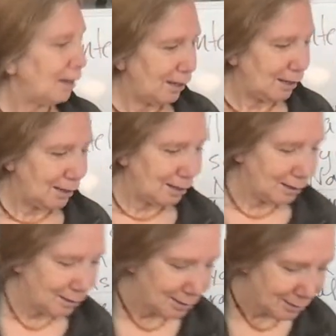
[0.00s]
uh,
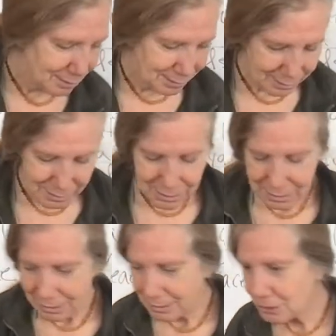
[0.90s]

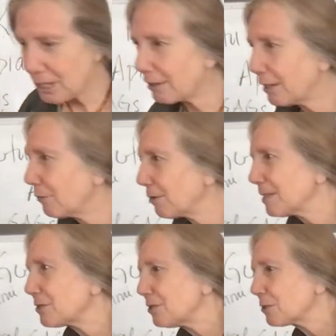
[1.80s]
Sherry, one of my
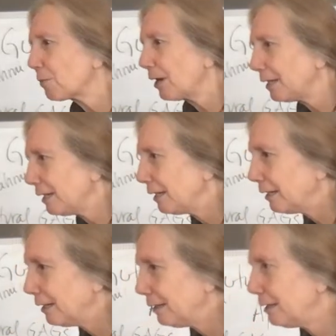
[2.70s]
students, brought
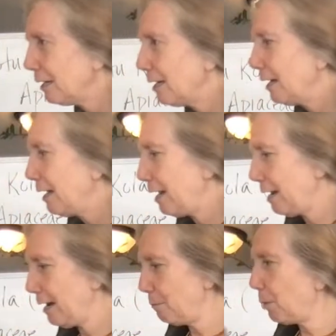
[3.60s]
in
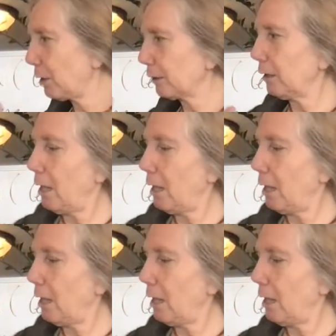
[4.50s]
a bottle